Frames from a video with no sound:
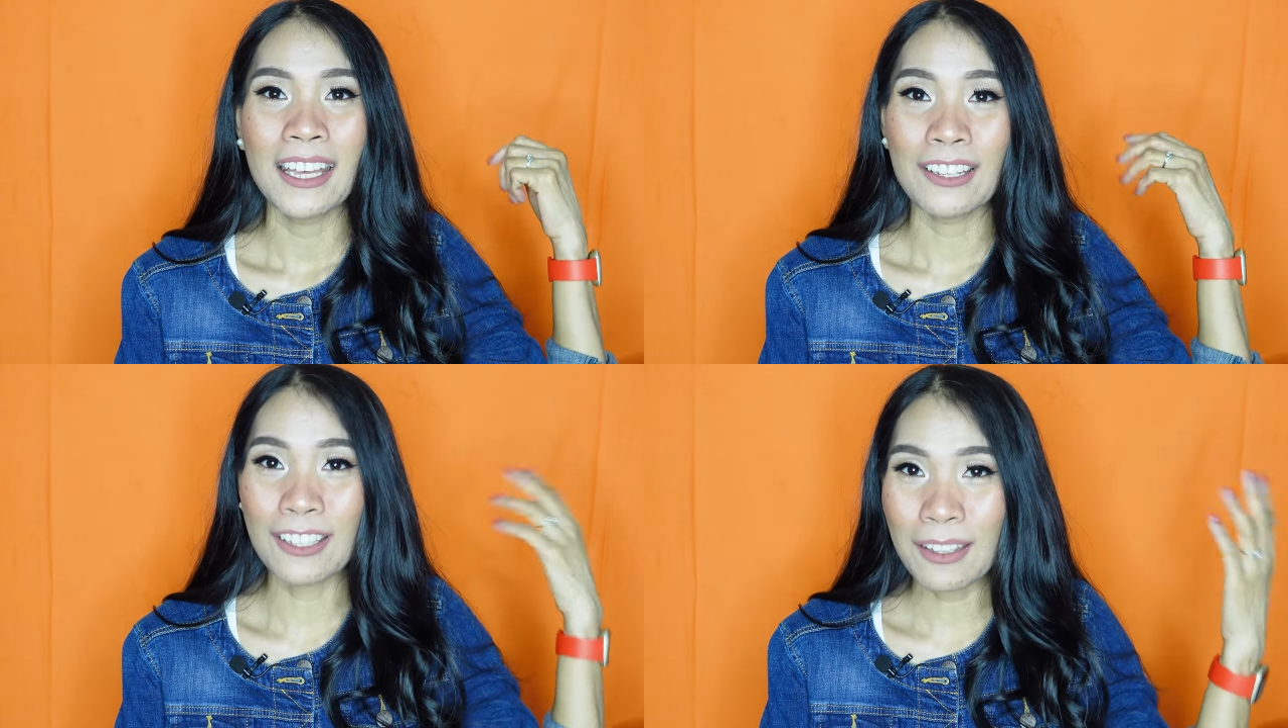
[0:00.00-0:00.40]

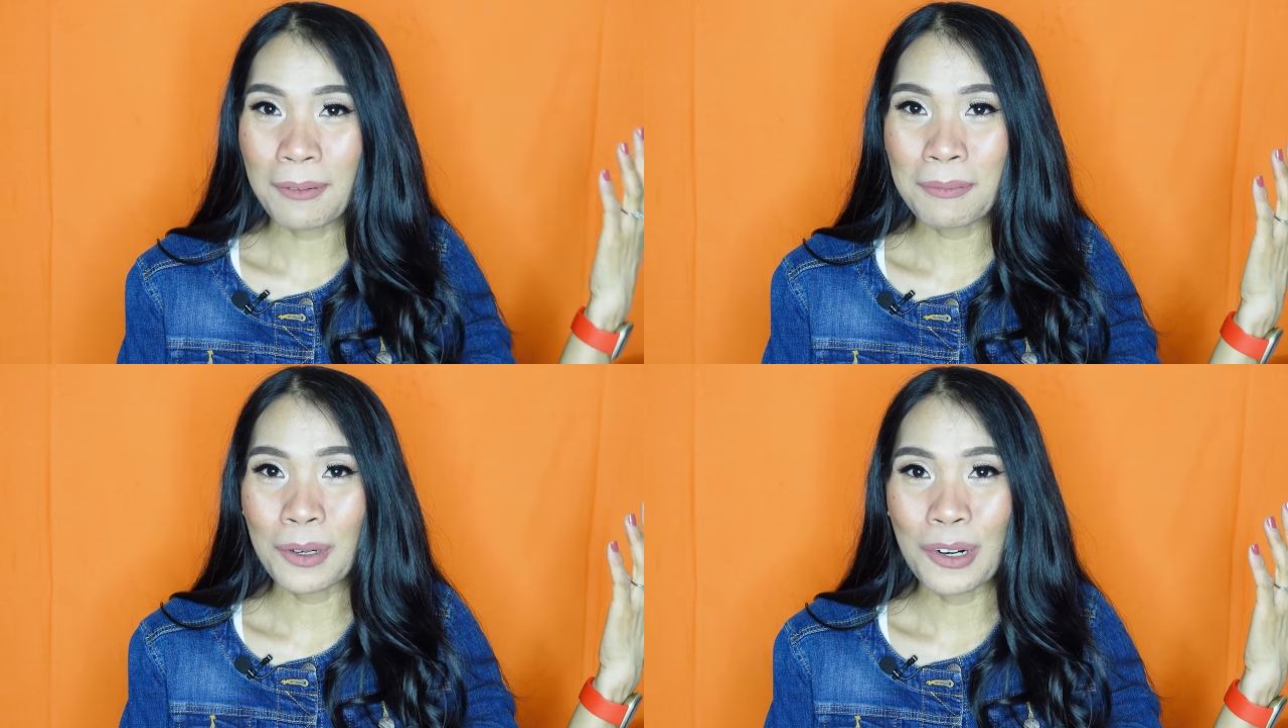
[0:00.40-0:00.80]

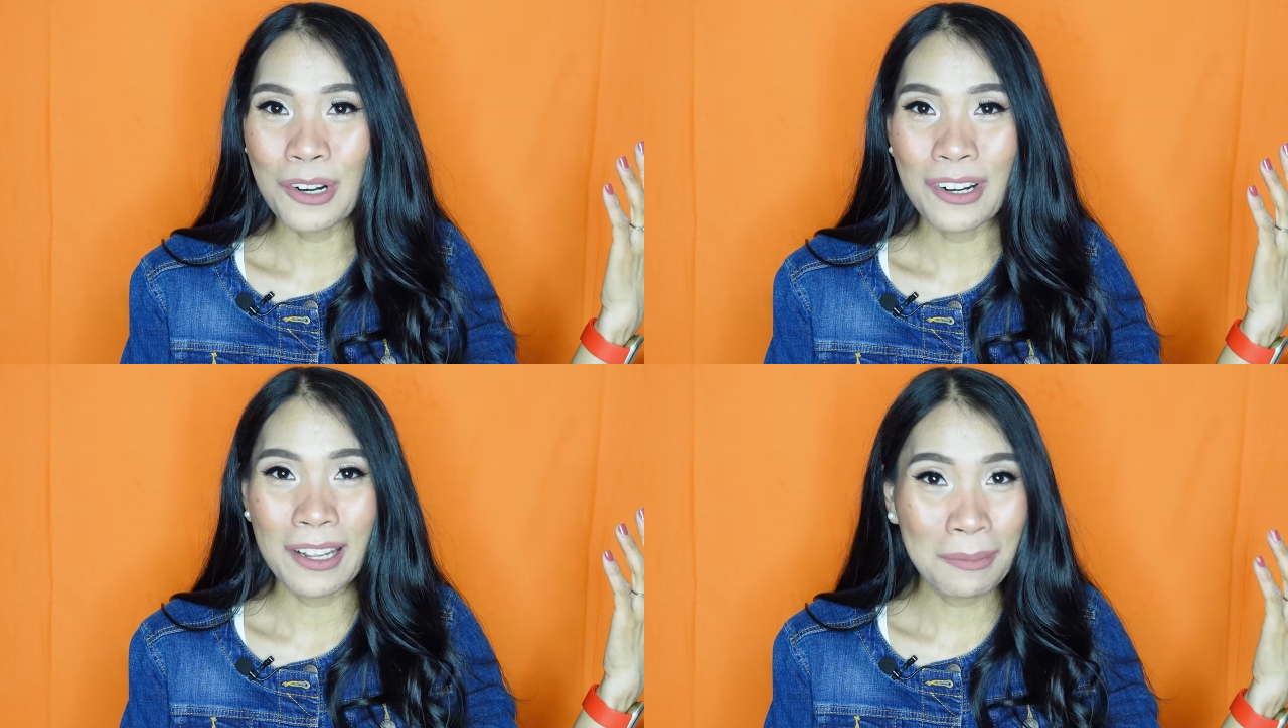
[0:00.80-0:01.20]

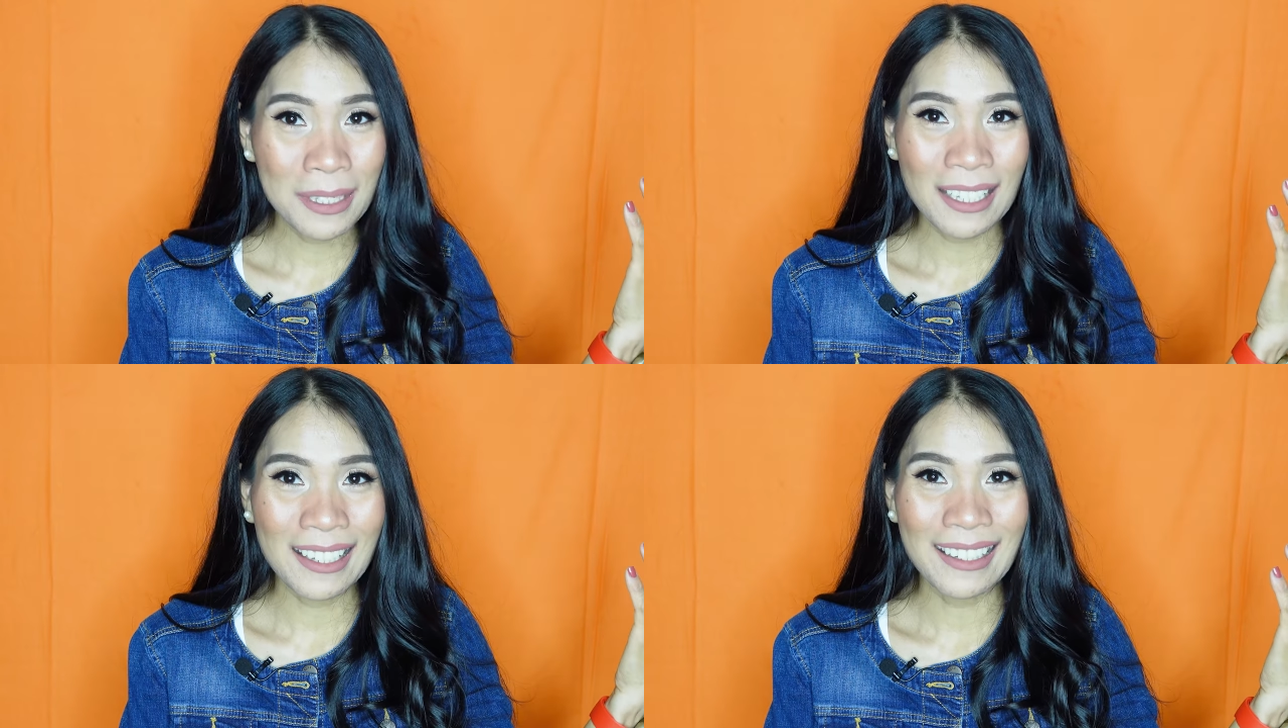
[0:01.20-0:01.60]
December
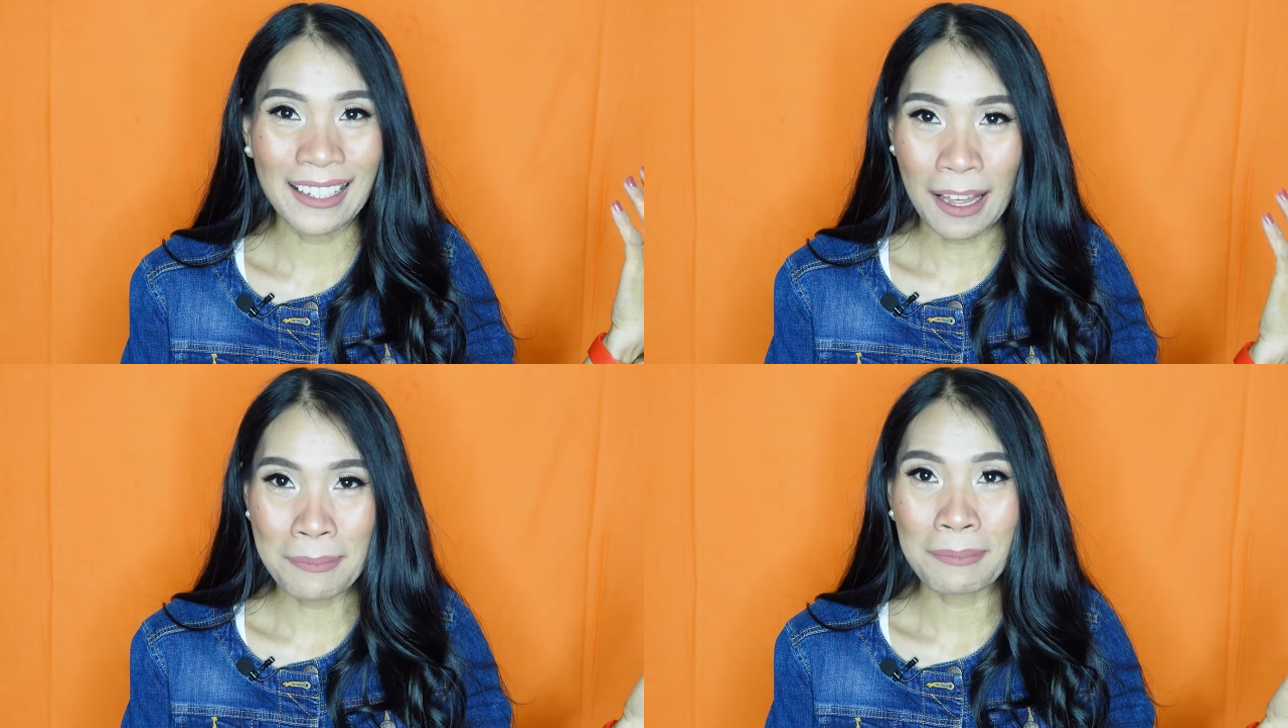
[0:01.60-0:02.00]
Ipsy
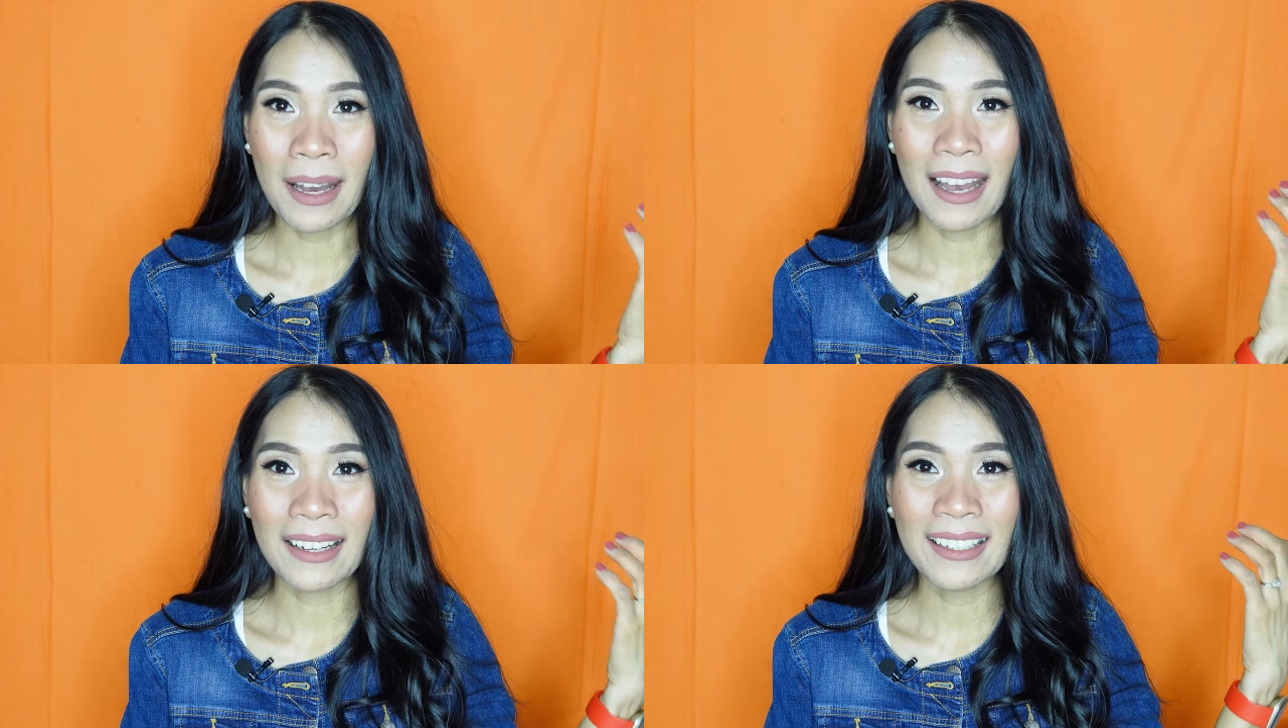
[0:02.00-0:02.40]
glam
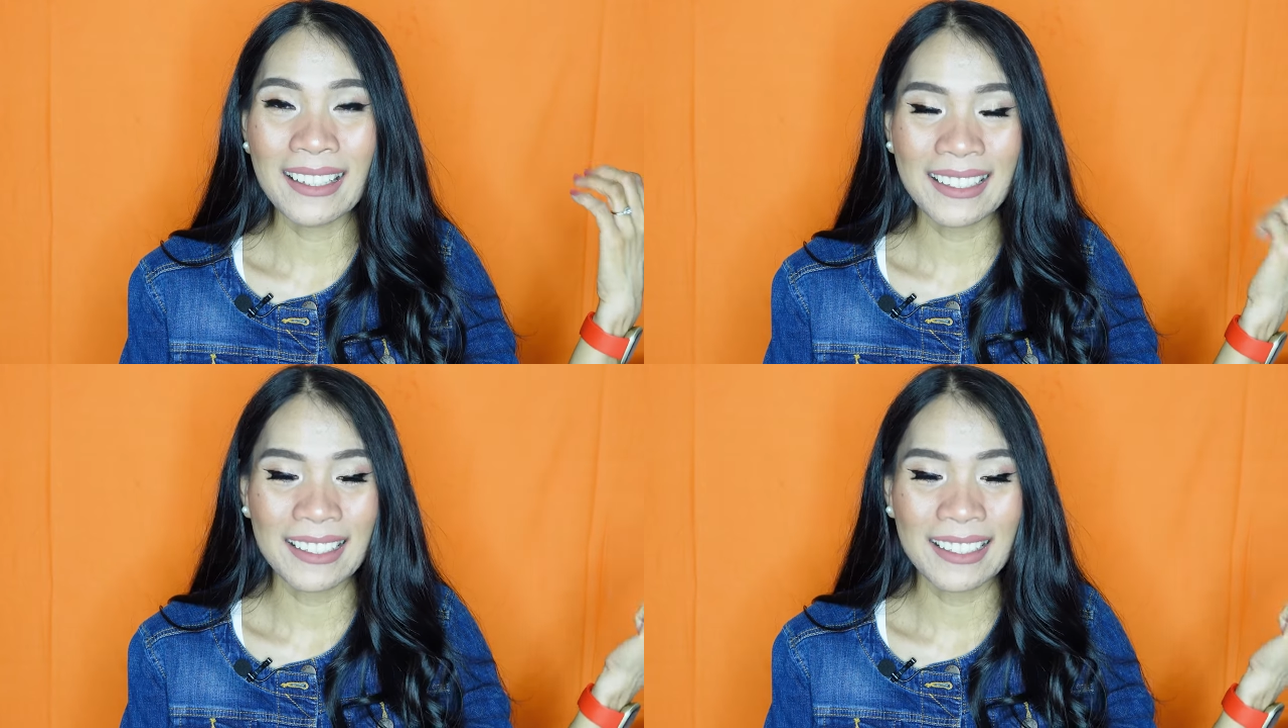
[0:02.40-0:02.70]
bag.